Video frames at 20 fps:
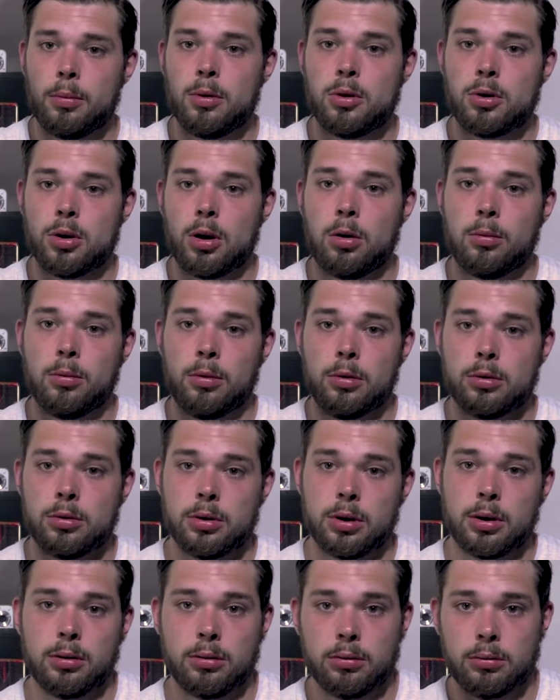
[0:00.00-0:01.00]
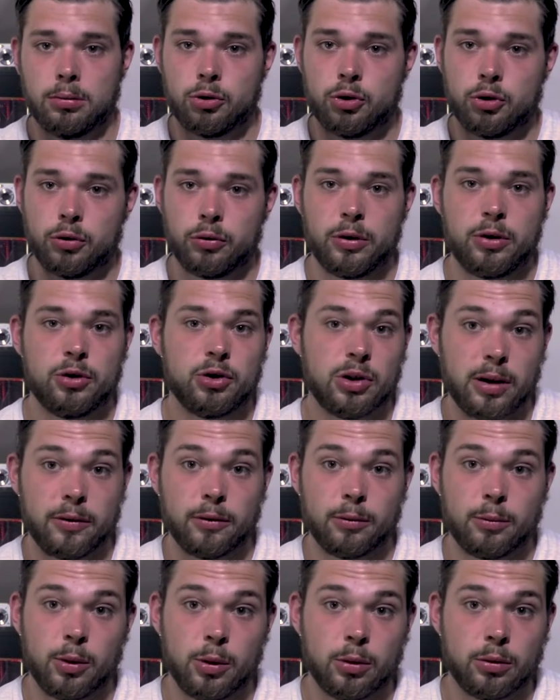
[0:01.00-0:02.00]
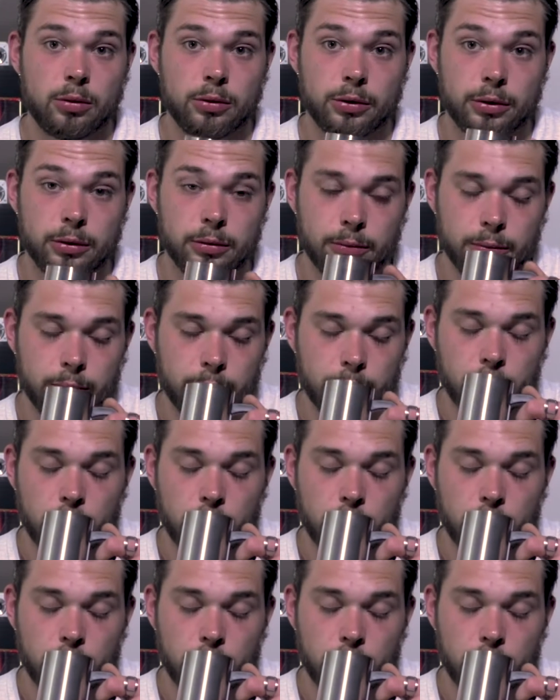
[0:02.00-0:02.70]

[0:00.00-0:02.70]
It's almost in screensaver mode, so